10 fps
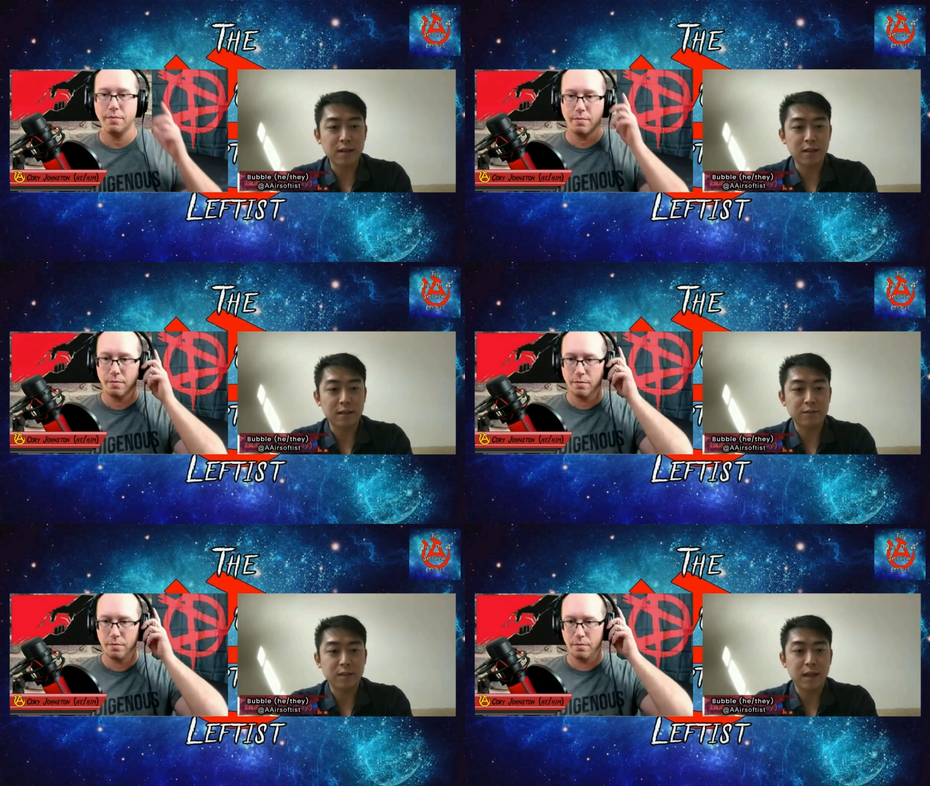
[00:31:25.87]

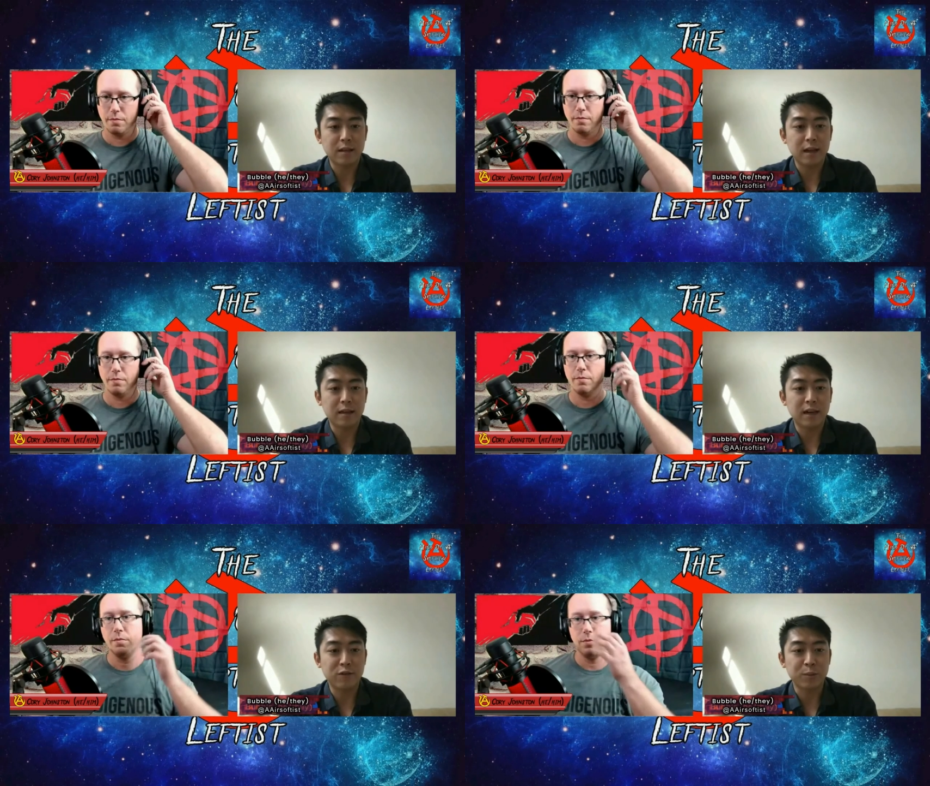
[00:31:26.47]

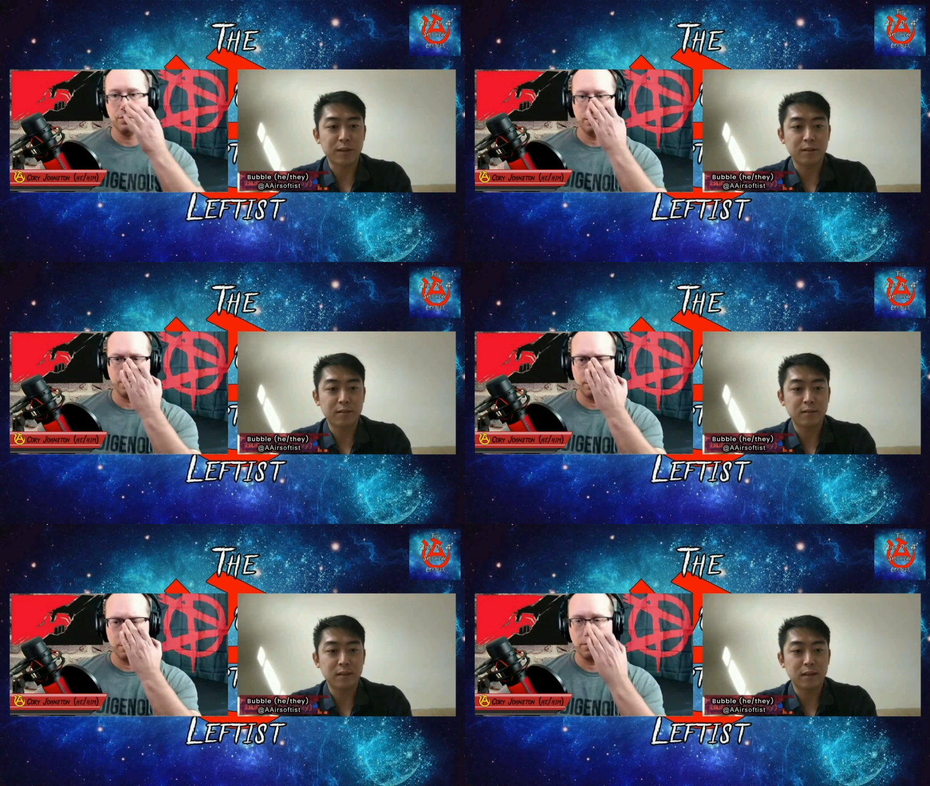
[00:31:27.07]
Speaker 1: representatives and and
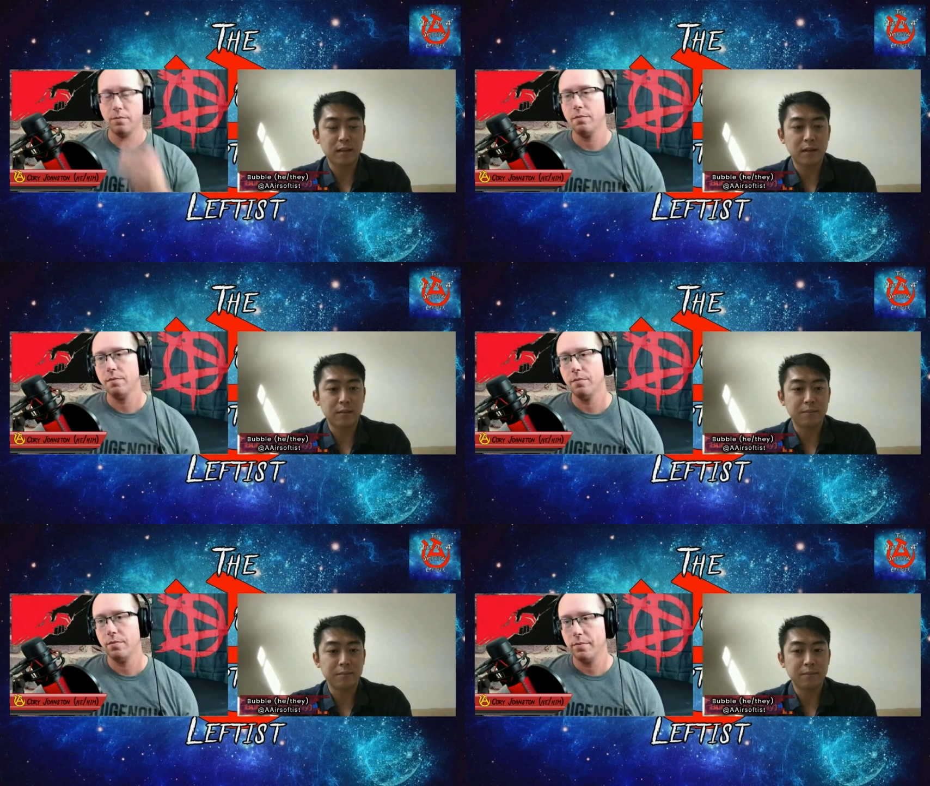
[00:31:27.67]
government
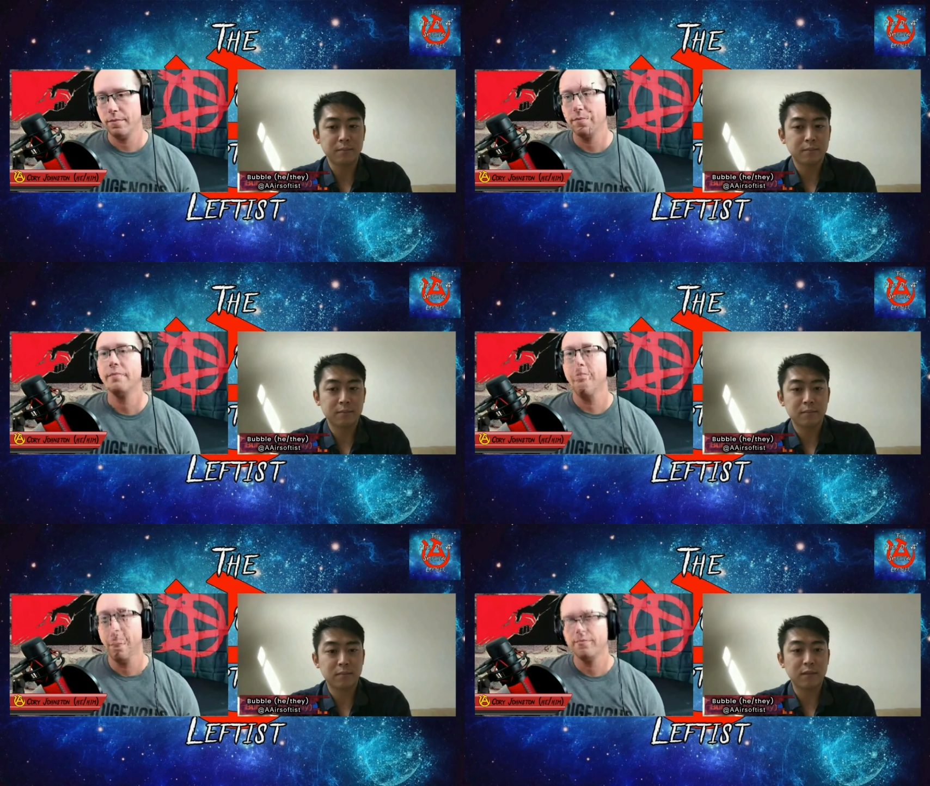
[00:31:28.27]

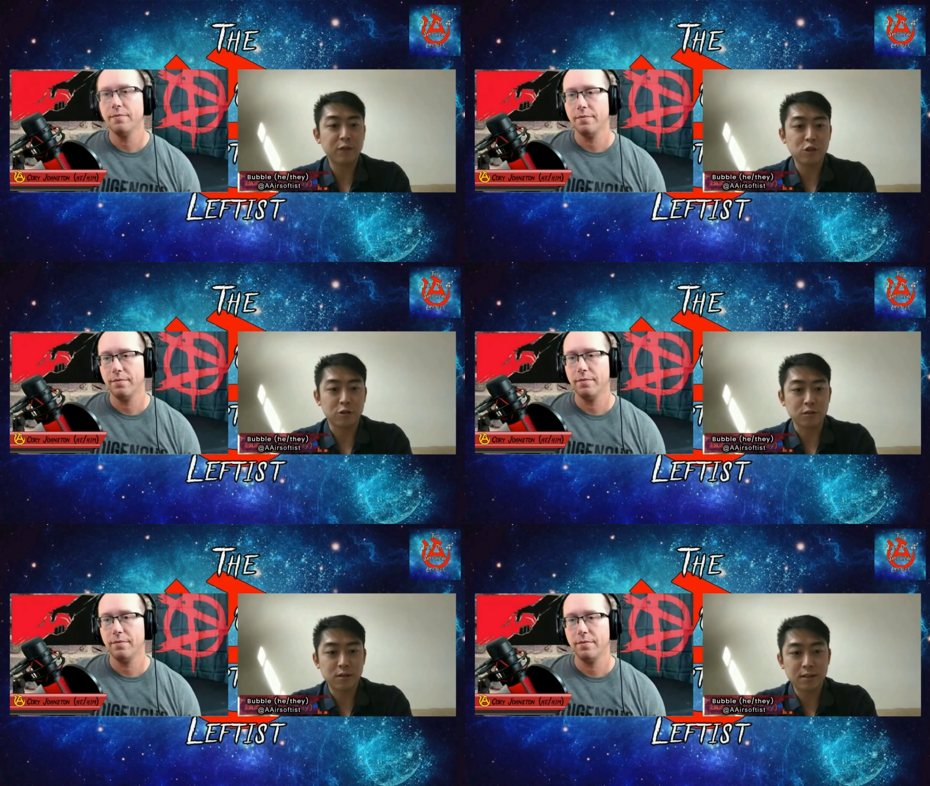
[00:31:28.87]
um,
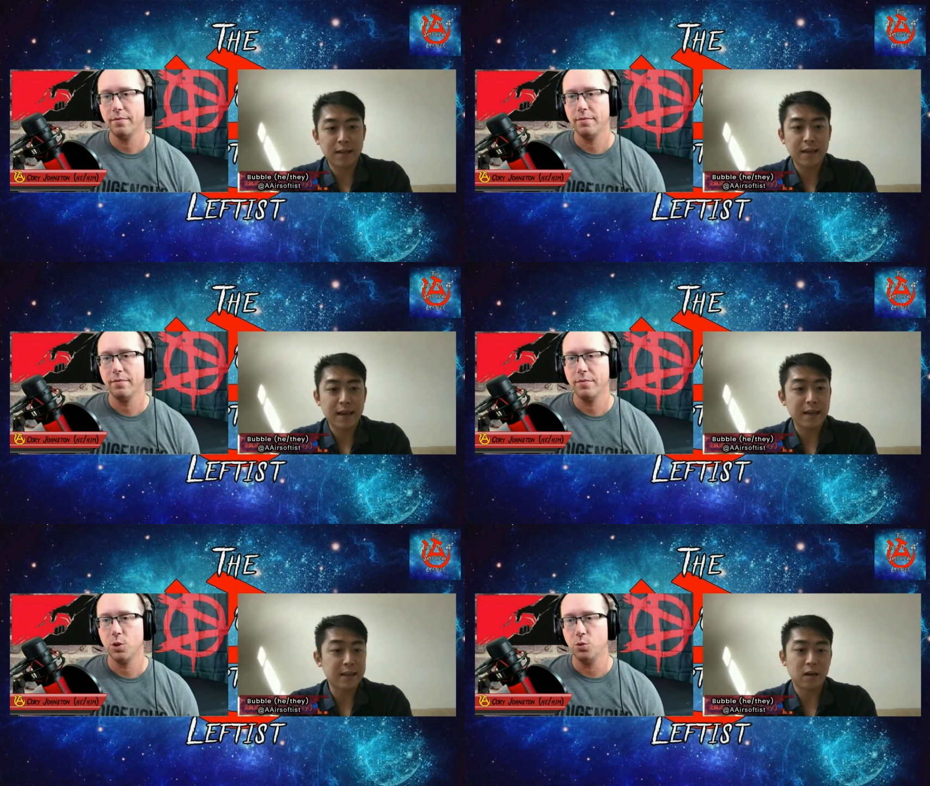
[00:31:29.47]

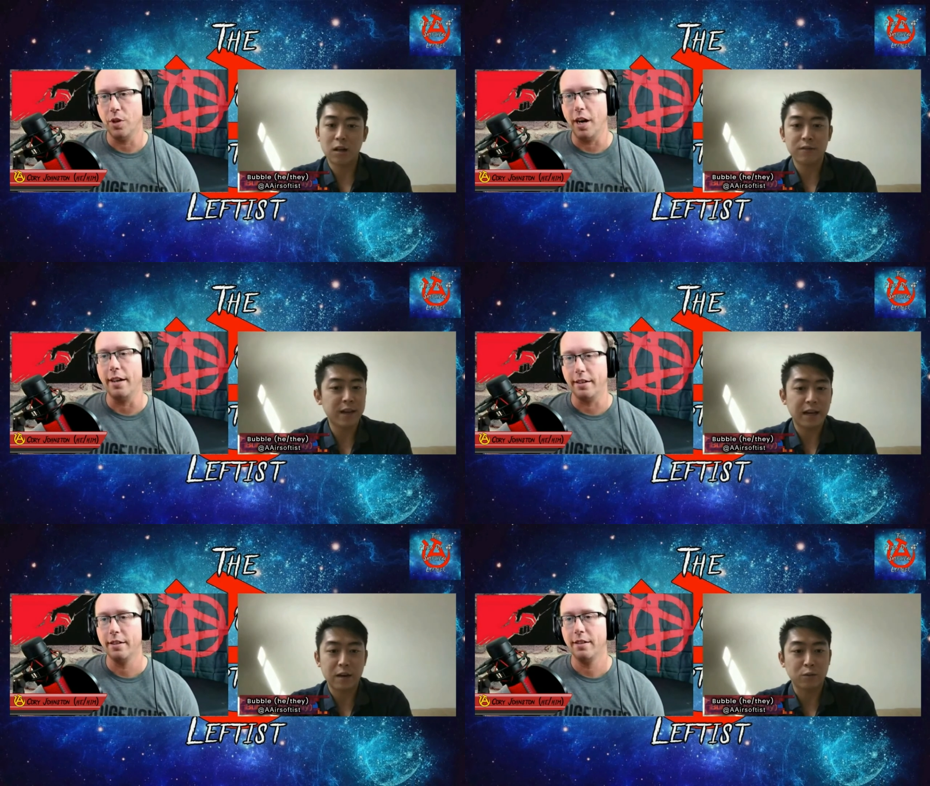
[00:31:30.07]
officials, and
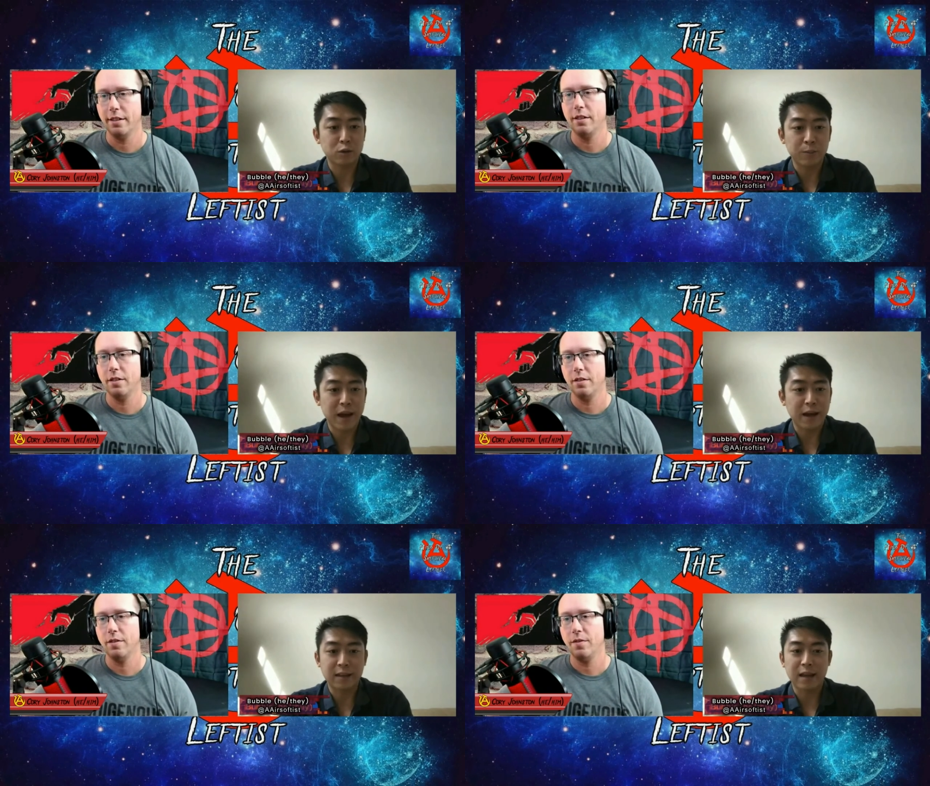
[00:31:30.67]
then all of that
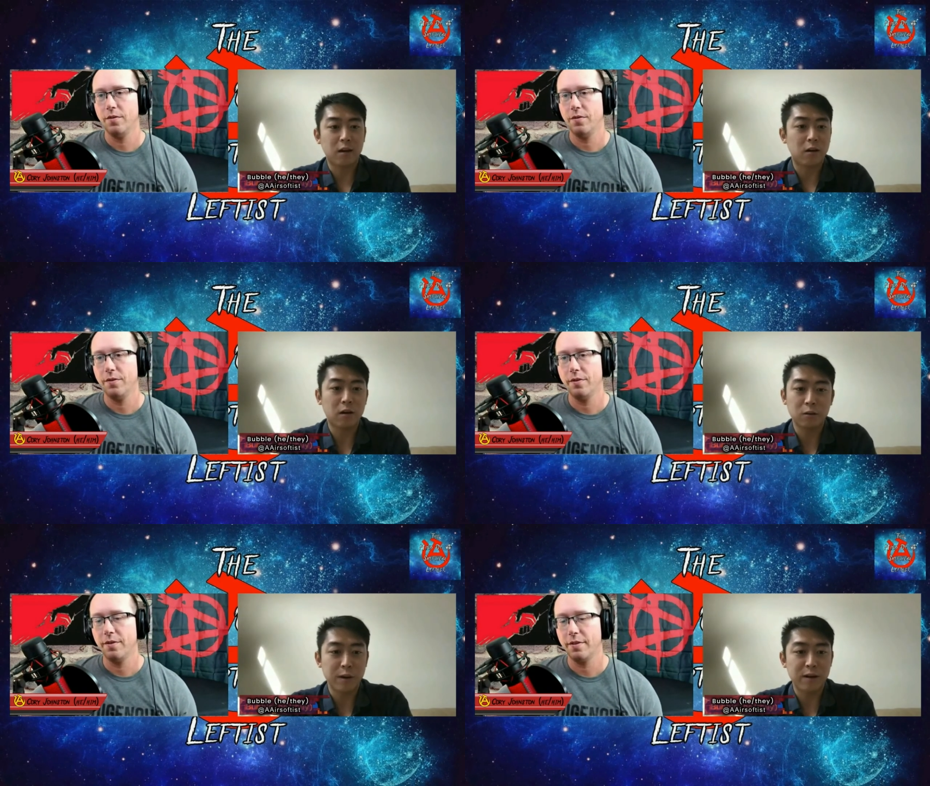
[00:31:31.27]
got rolled back.
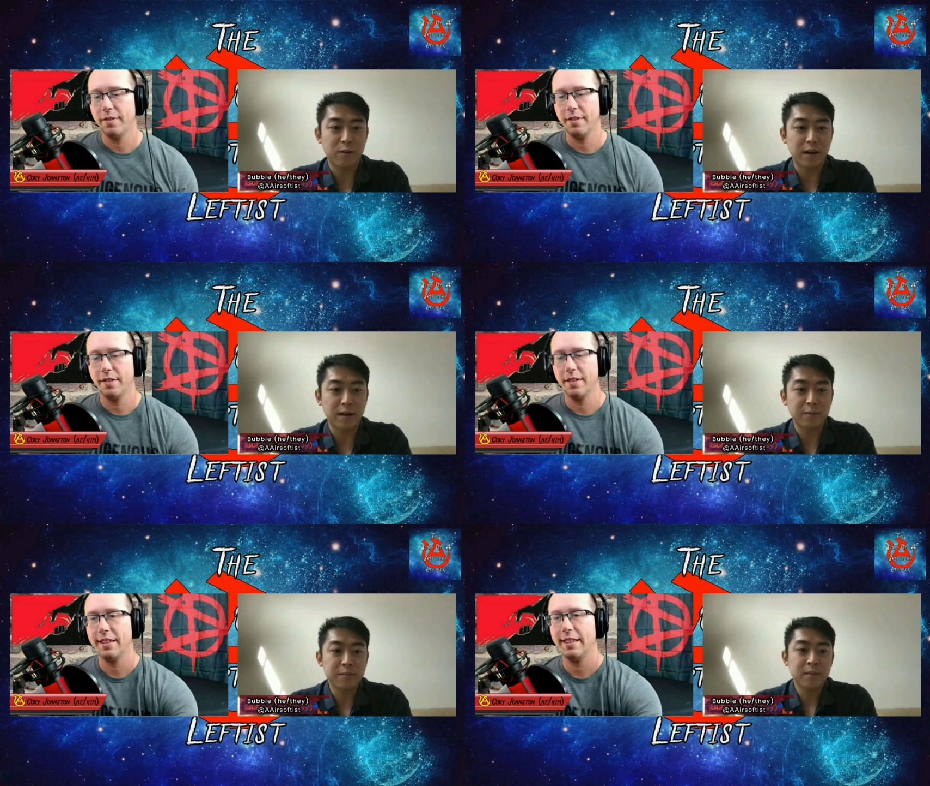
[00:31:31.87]
That all
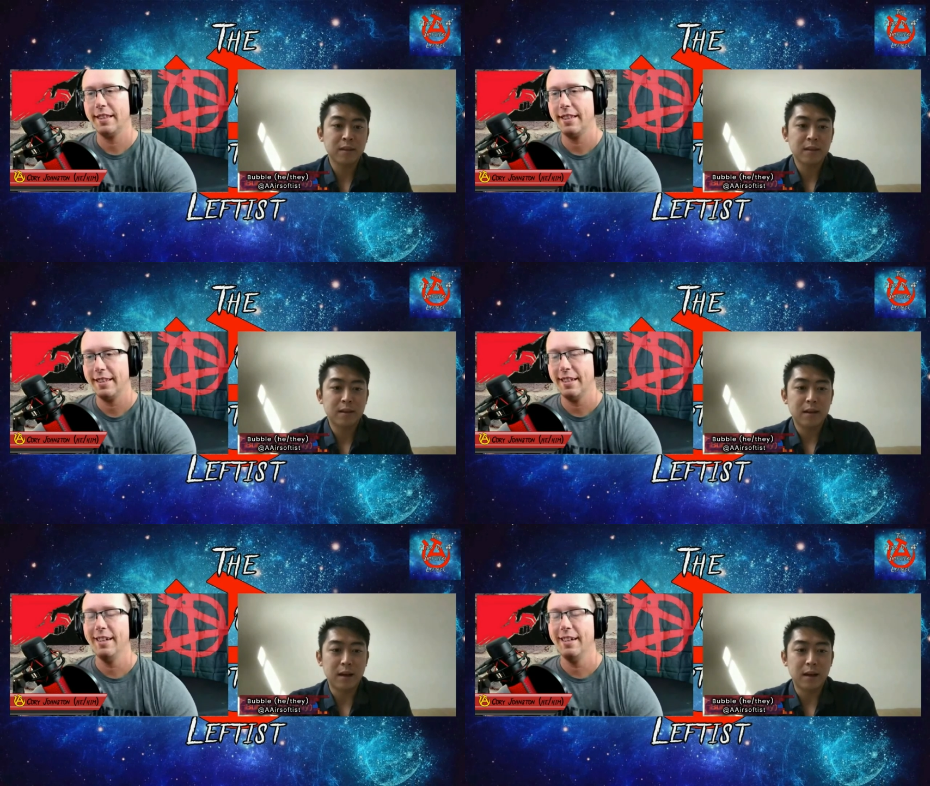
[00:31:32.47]
went away,